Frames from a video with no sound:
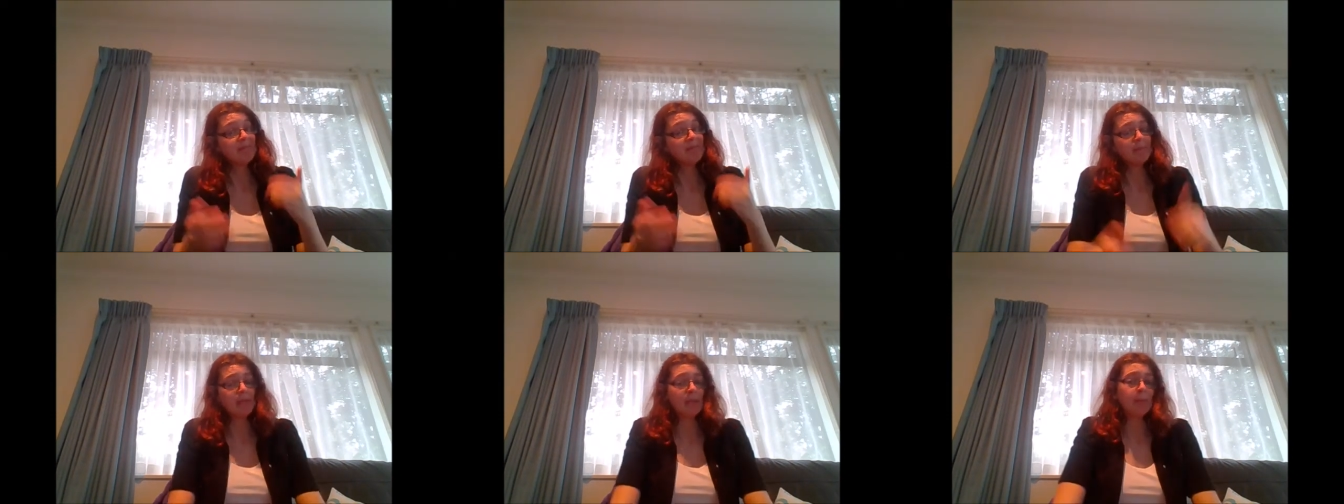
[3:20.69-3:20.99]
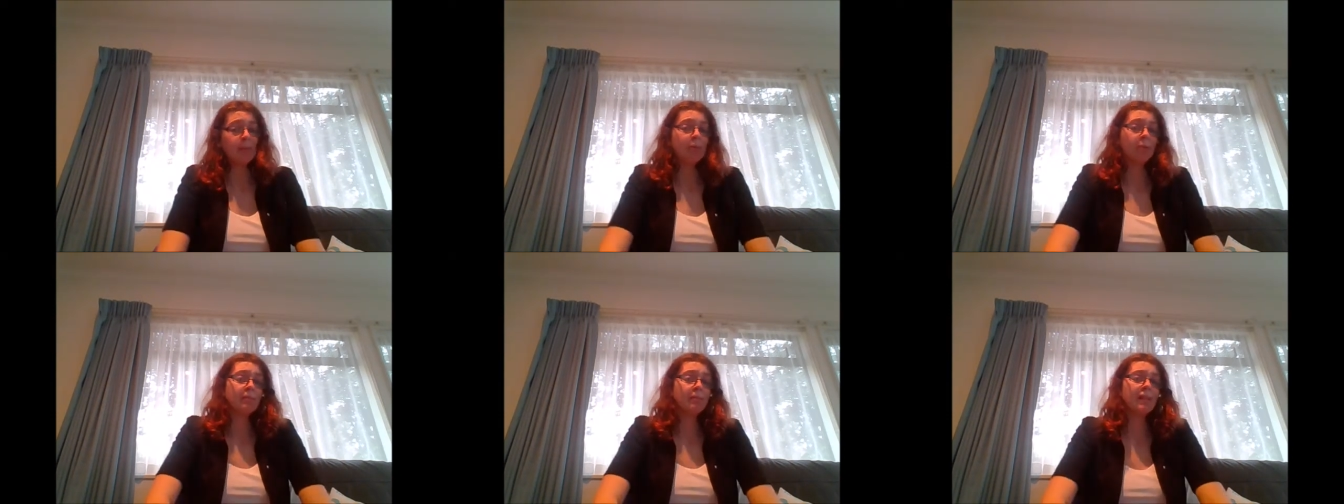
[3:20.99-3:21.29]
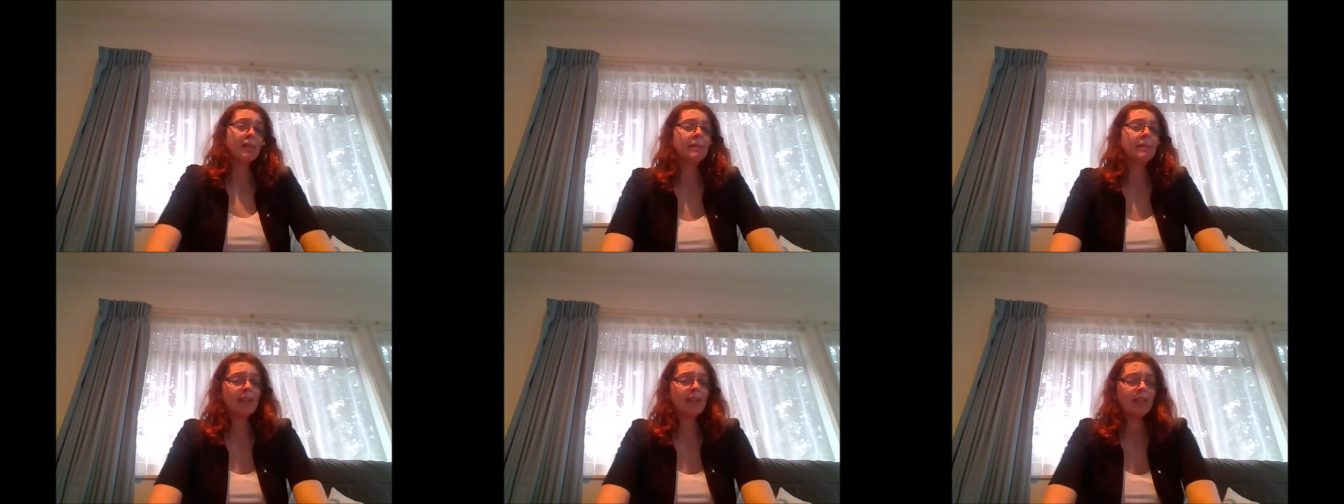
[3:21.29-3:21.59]
bada boom,
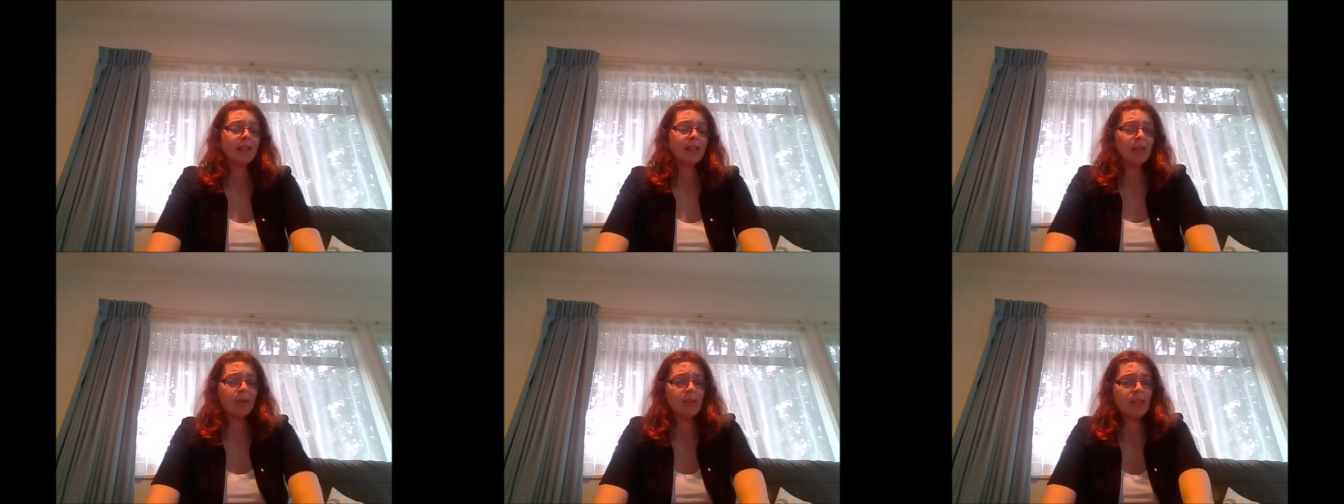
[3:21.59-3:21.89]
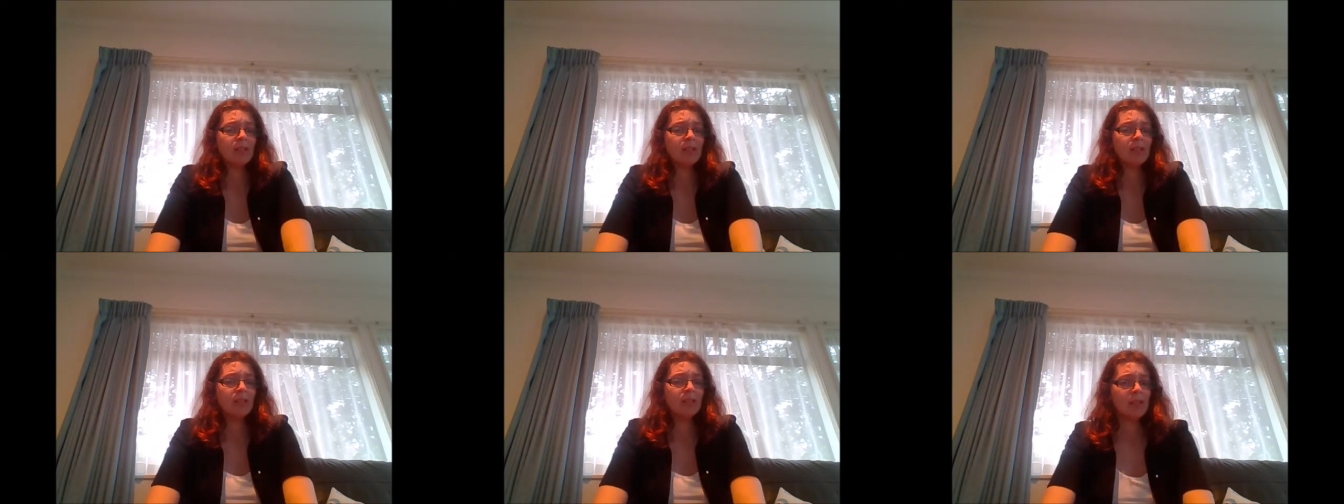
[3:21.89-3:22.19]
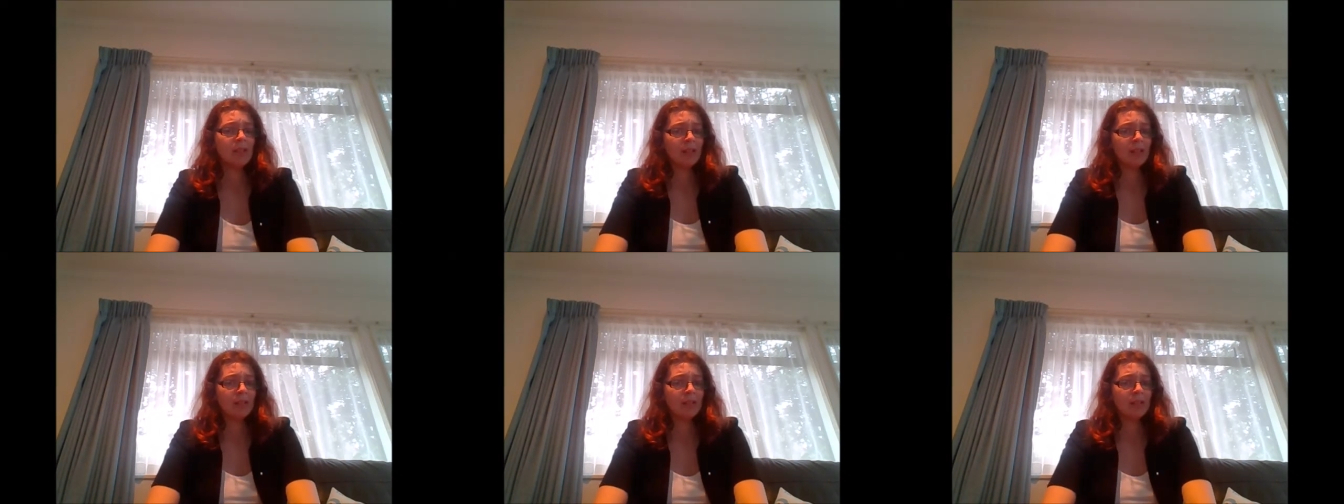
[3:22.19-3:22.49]
bada bang, that's what you do when you
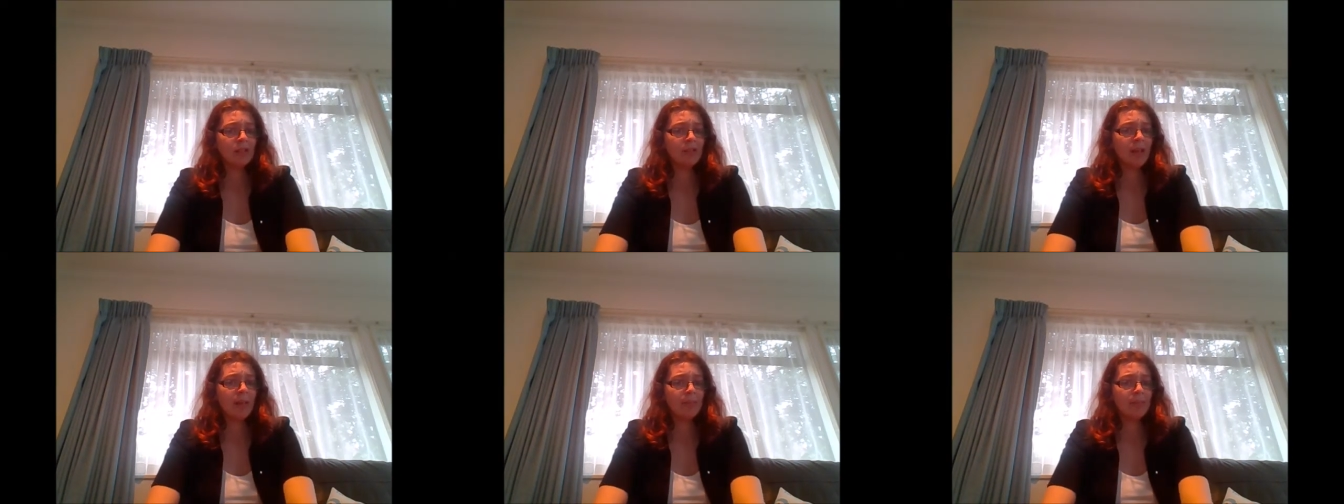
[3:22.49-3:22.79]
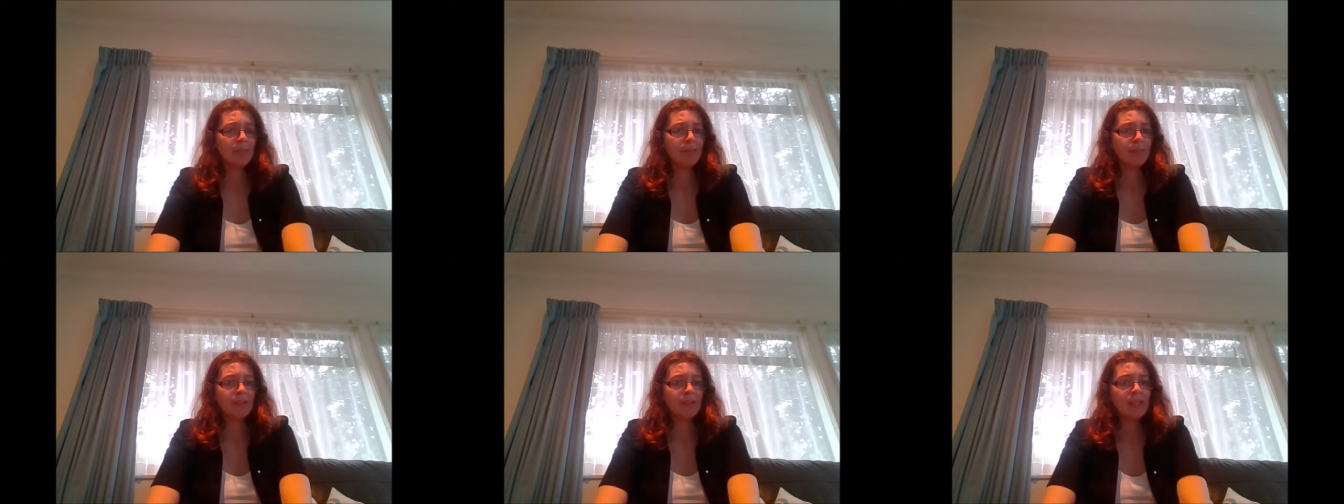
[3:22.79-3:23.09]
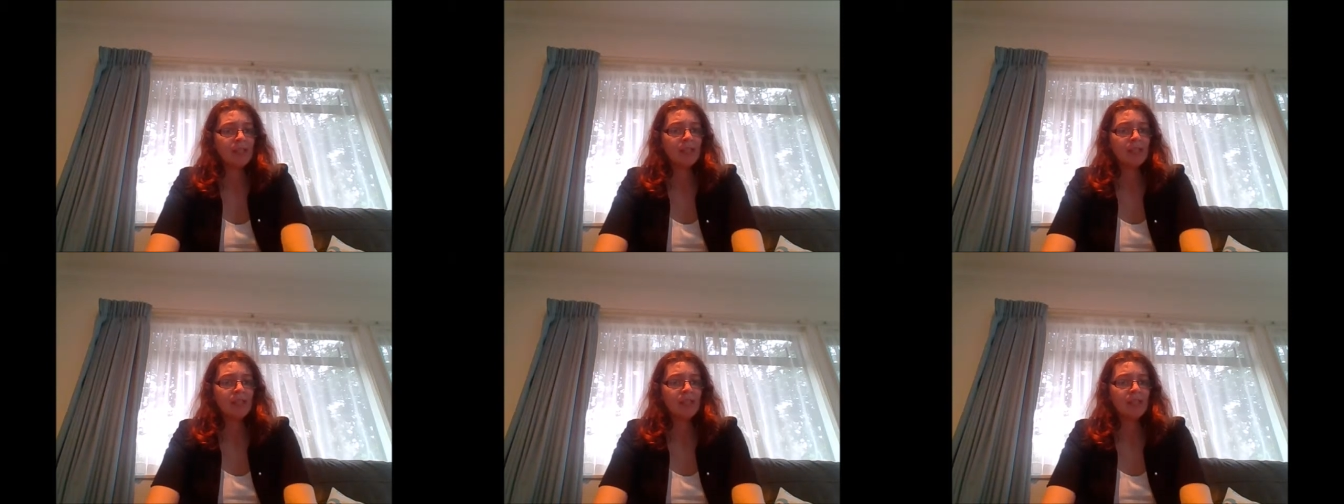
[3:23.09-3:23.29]
got a crap mother.